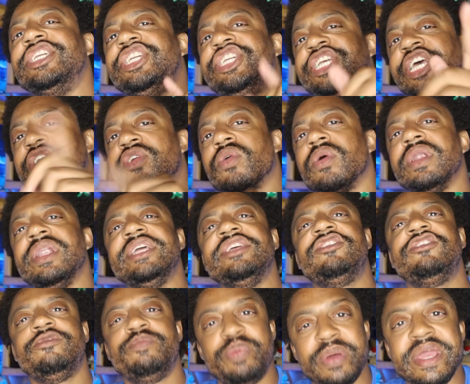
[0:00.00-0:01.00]
Generally
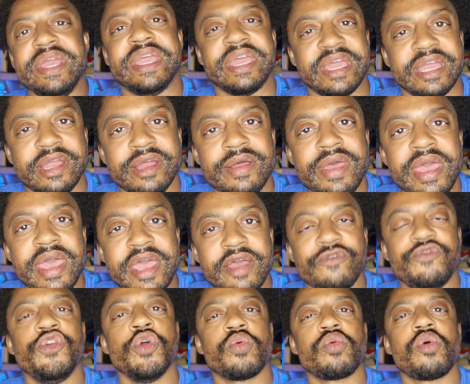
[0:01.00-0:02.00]
speaking,
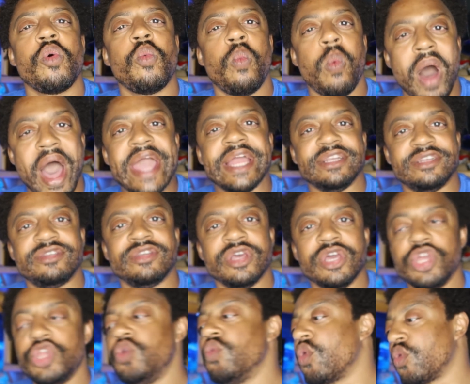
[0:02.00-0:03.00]
if you were white,
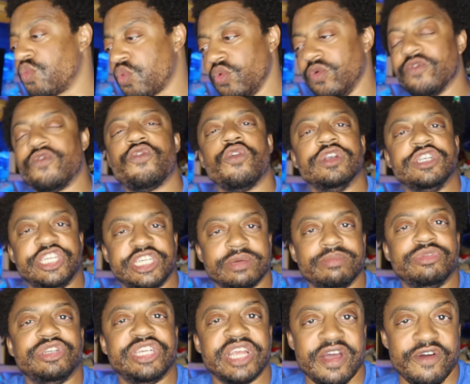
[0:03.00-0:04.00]
you were rooting for
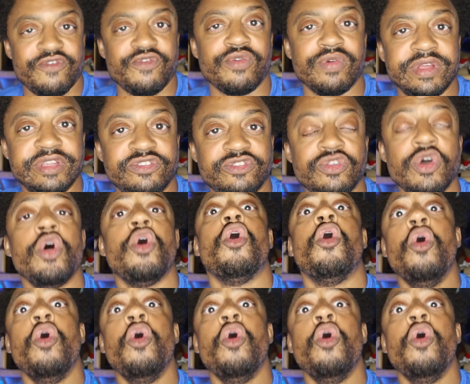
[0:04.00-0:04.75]
Jim Jeffries,